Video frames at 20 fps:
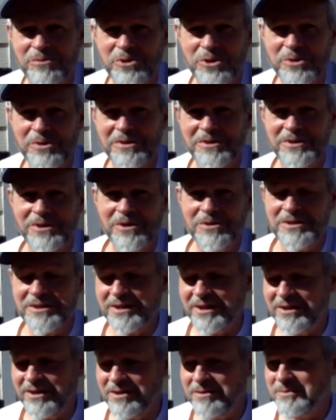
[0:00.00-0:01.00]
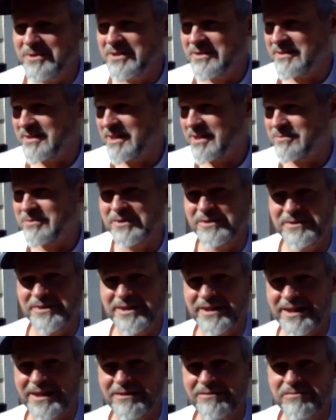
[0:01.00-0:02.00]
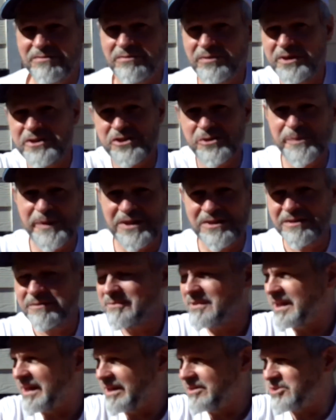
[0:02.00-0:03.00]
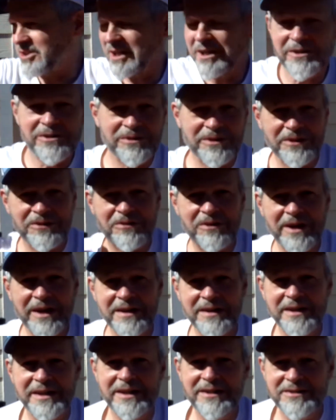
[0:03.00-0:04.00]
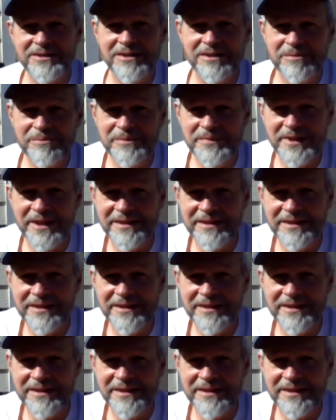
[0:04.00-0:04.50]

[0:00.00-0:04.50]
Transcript: rural Oklahoma and they would kind of frisbee them to each other and try to hit them.